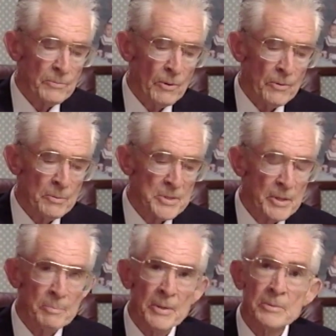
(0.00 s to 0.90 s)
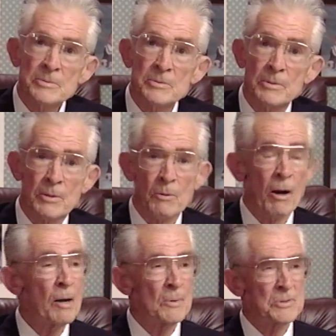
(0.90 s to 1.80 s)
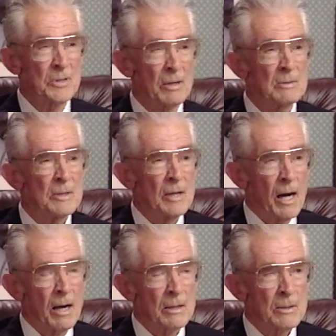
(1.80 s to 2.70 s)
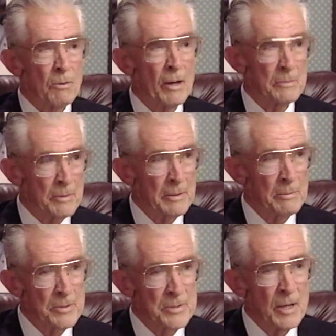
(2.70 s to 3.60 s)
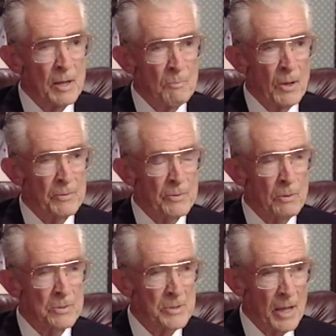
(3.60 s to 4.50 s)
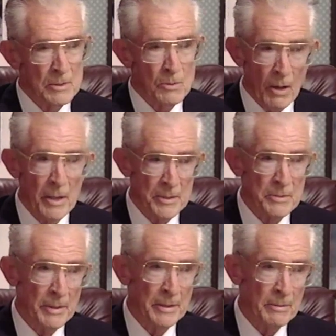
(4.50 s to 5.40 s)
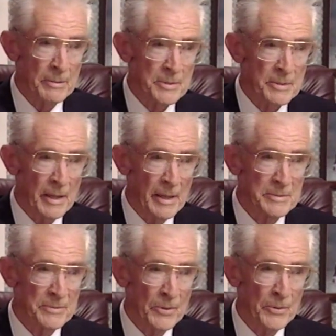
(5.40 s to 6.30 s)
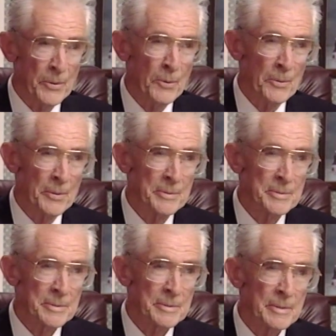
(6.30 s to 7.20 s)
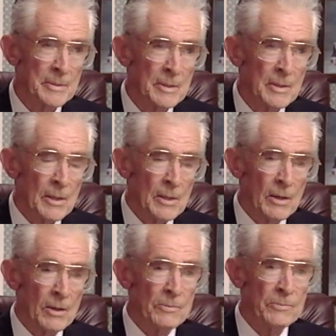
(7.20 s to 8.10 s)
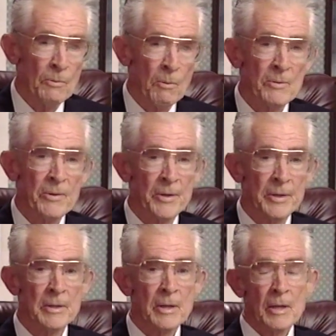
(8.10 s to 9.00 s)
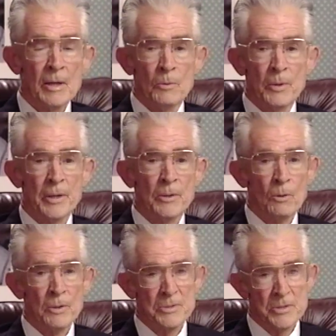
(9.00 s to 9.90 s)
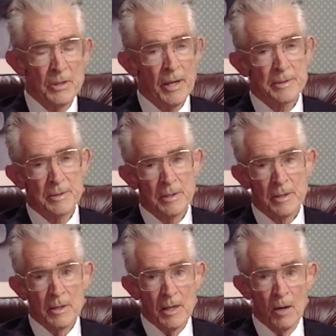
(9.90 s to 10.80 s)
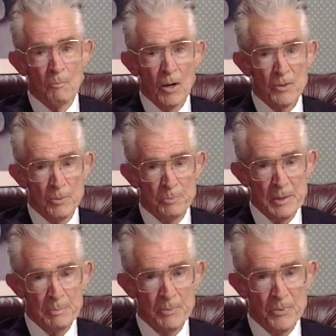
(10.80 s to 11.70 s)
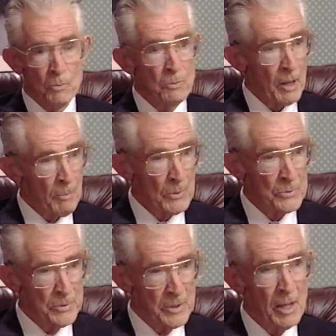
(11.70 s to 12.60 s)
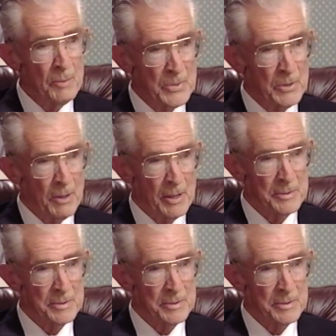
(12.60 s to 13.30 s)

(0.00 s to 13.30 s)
For the recipients, the requirements are quite rigorous, but of course not quite as rigorous as for the donors. For one thing, we can only select among the couples who come to us,